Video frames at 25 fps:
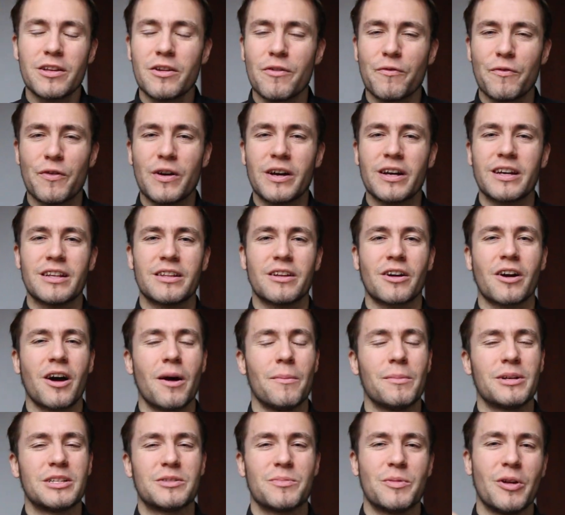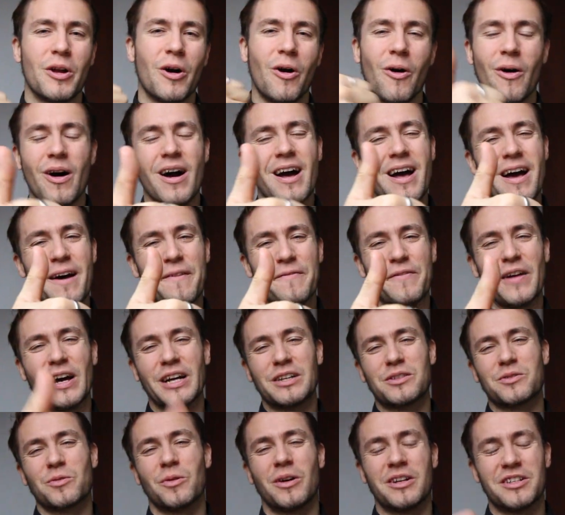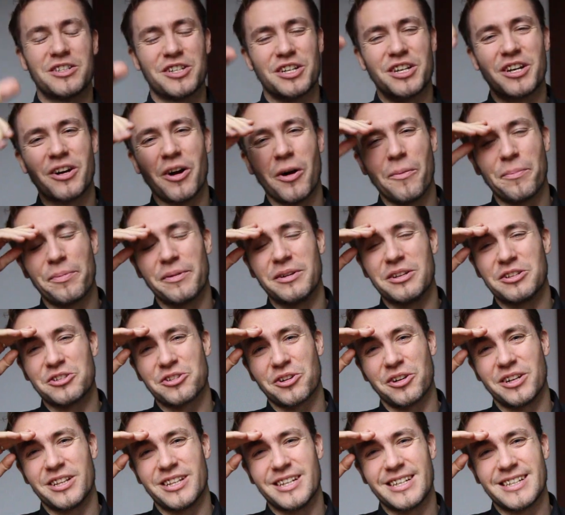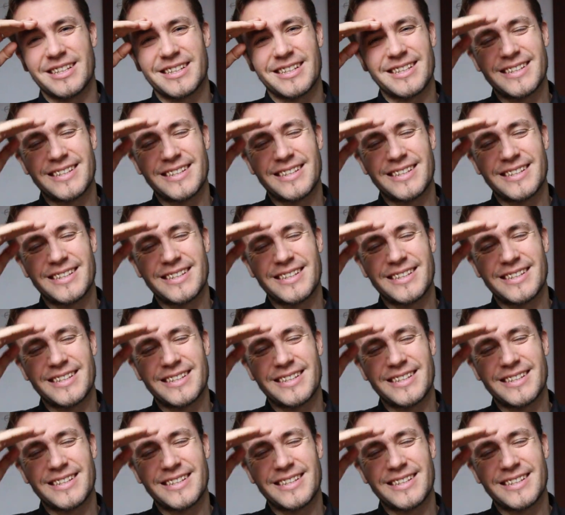do you think in the comments below. And thanks for watching, hope you enjoyed this,